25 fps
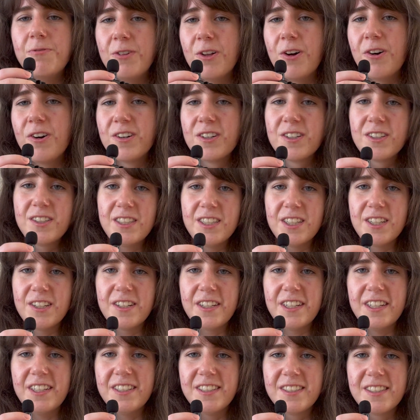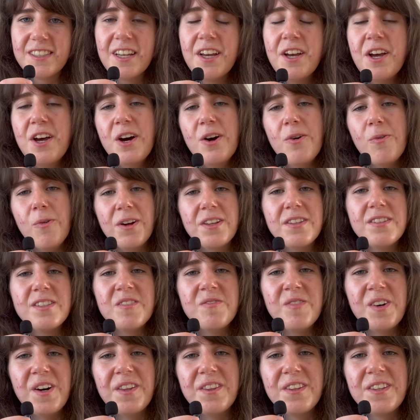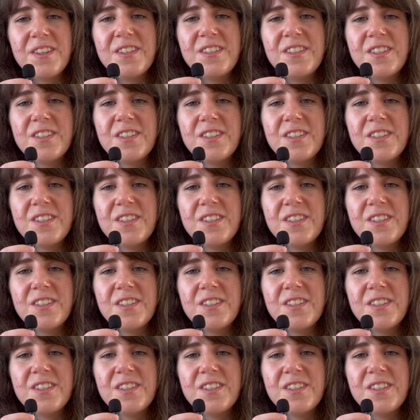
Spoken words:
vlog series once a month,